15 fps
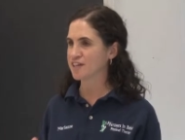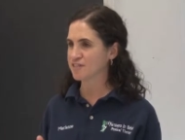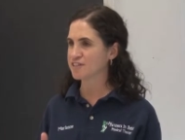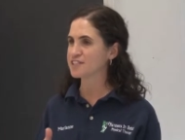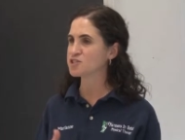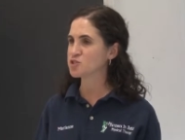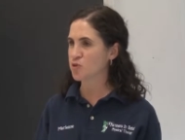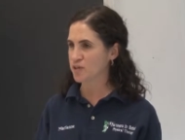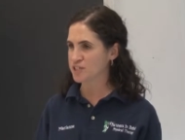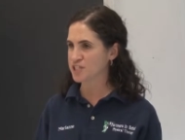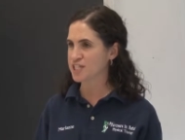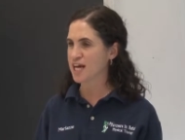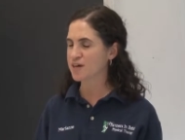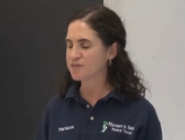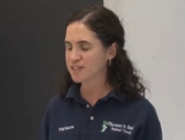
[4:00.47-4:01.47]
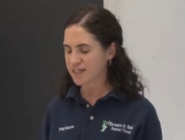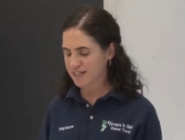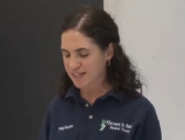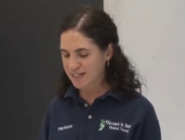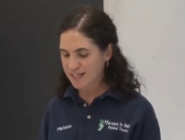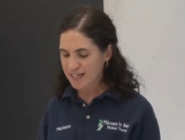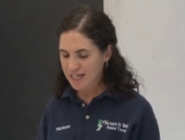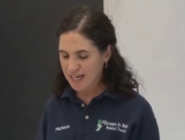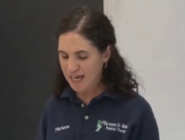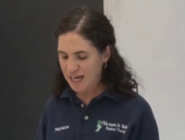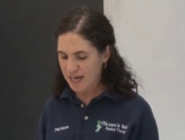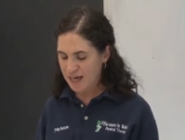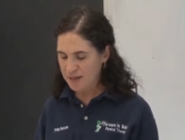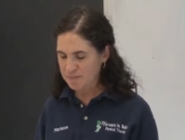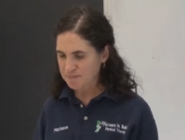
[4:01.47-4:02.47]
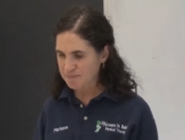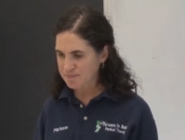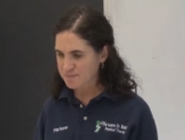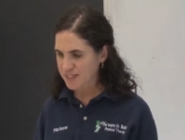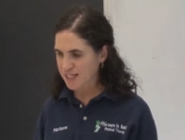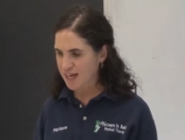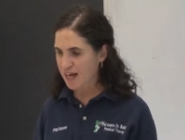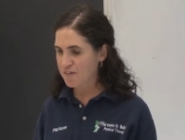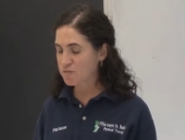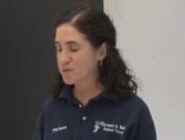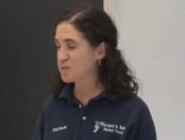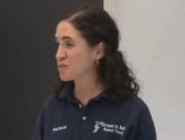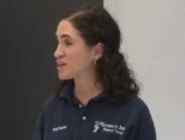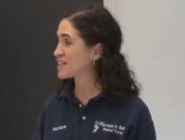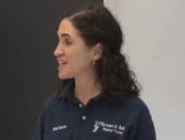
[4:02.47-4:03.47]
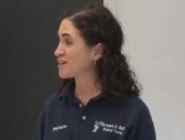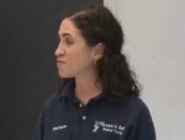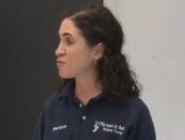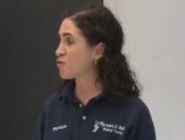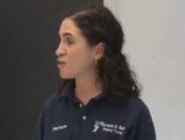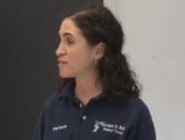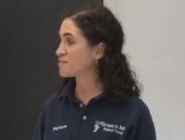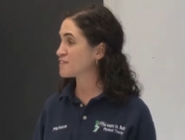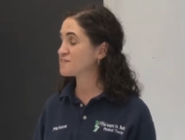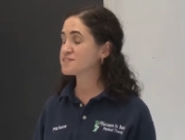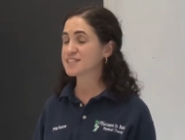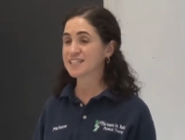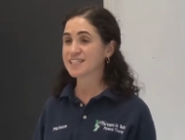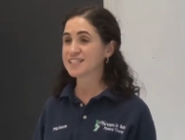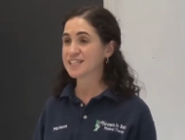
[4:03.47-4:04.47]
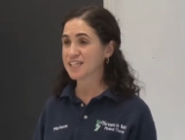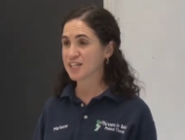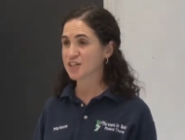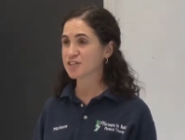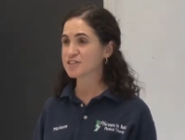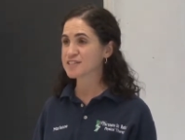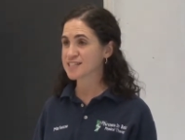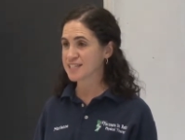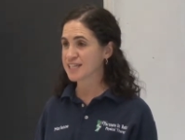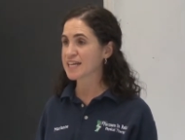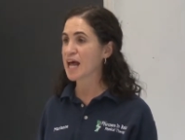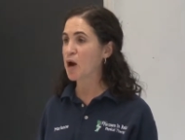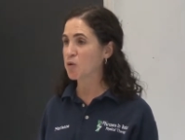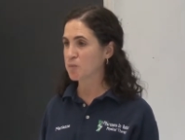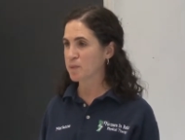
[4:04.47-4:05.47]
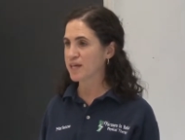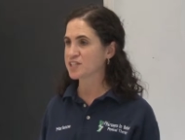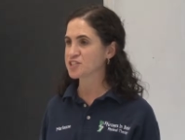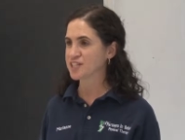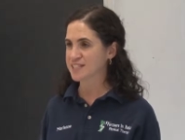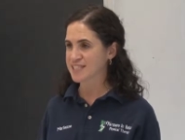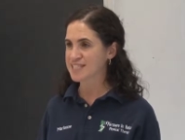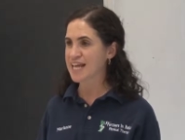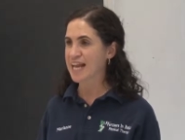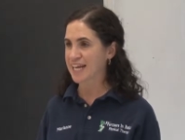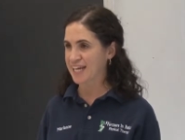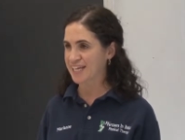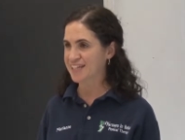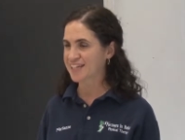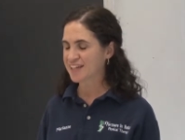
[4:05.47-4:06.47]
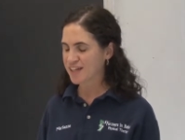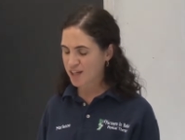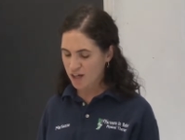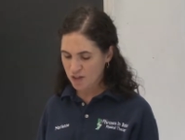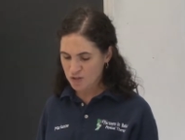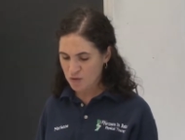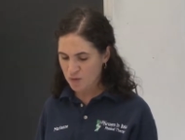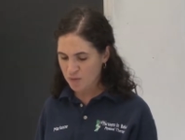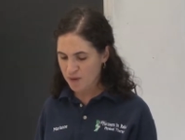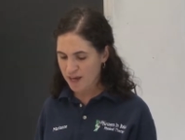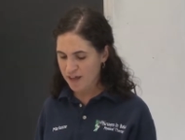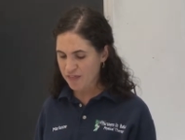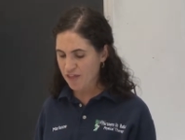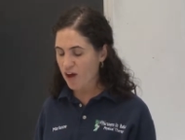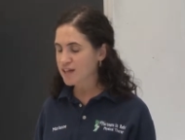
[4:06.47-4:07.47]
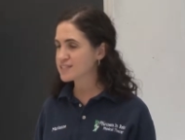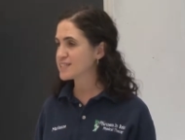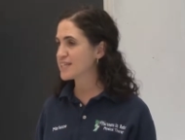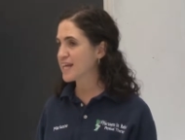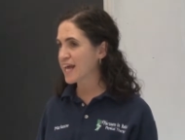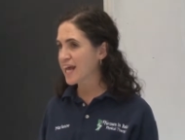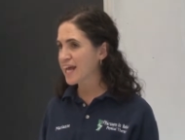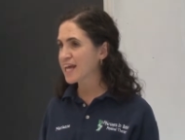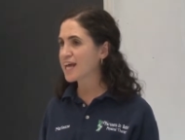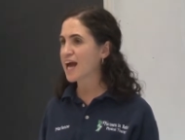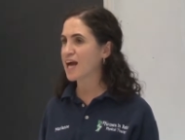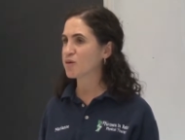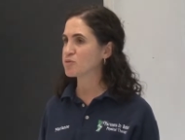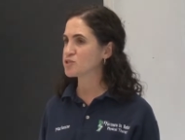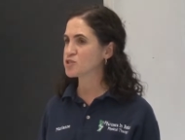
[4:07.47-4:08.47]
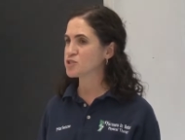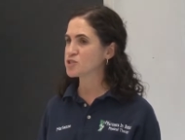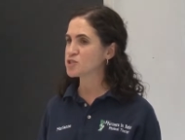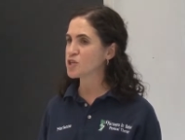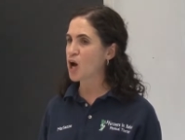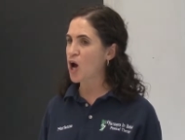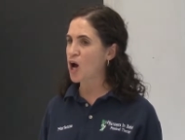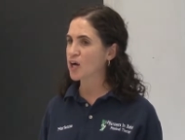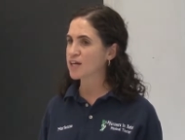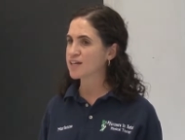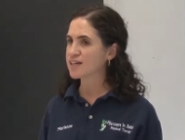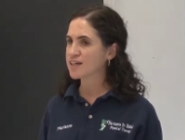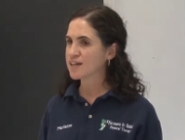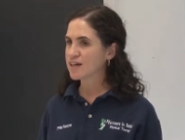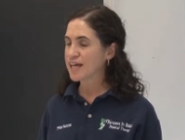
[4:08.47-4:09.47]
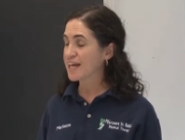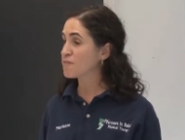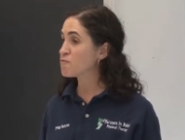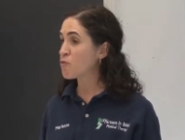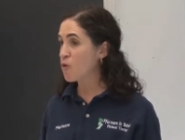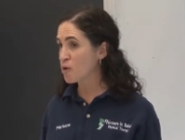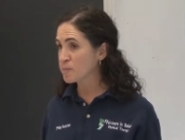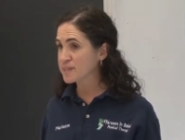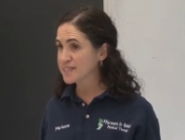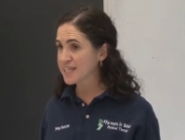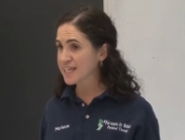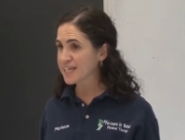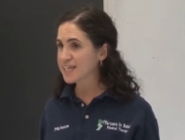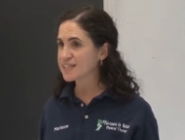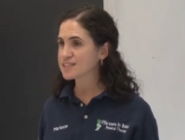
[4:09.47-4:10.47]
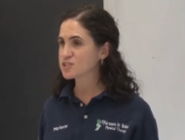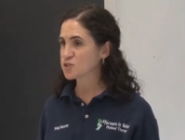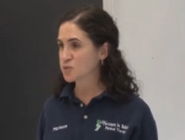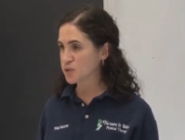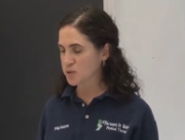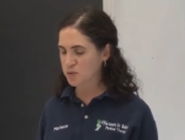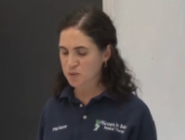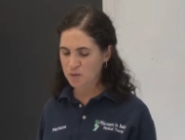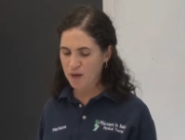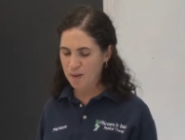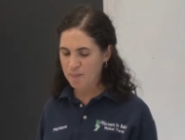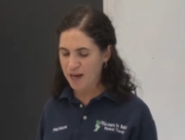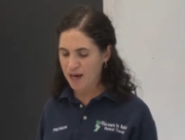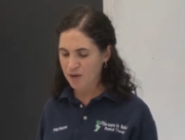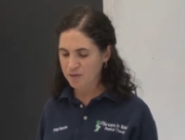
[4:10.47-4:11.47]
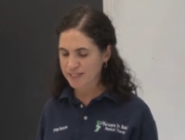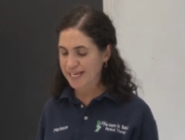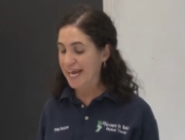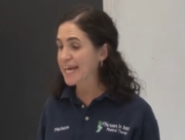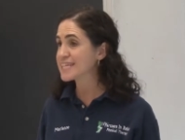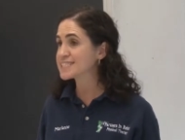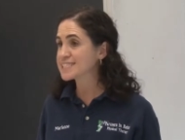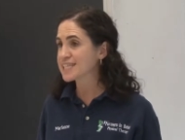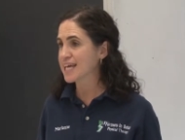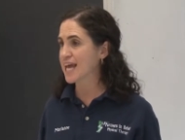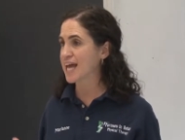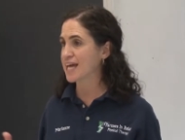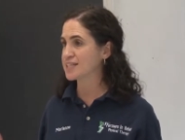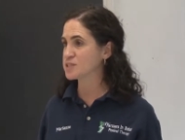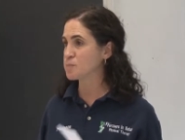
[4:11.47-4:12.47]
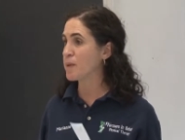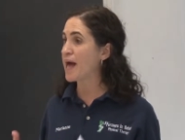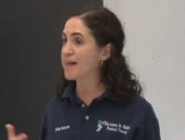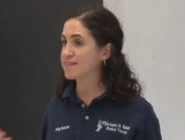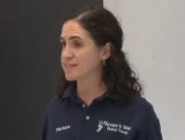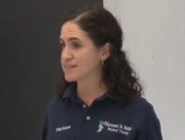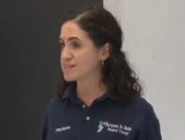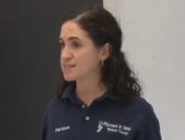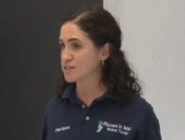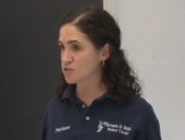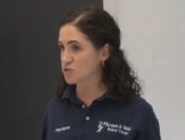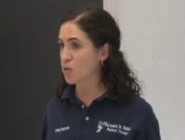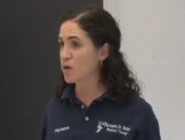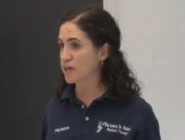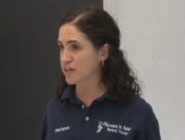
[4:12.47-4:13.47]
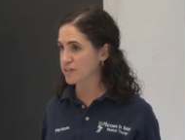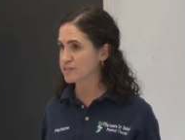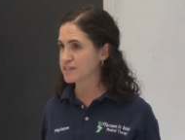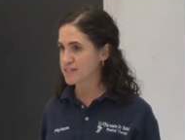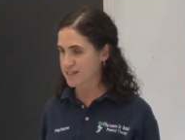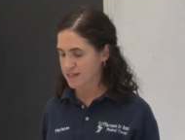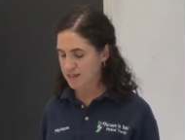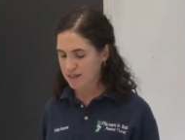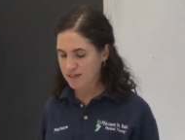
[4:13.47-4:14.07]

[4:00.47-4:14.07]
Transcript: here in Georgetown. Um, I've been working for 15 years in an outpatient setting. So I thought today I would just talk informally to you about gait and balance disorders.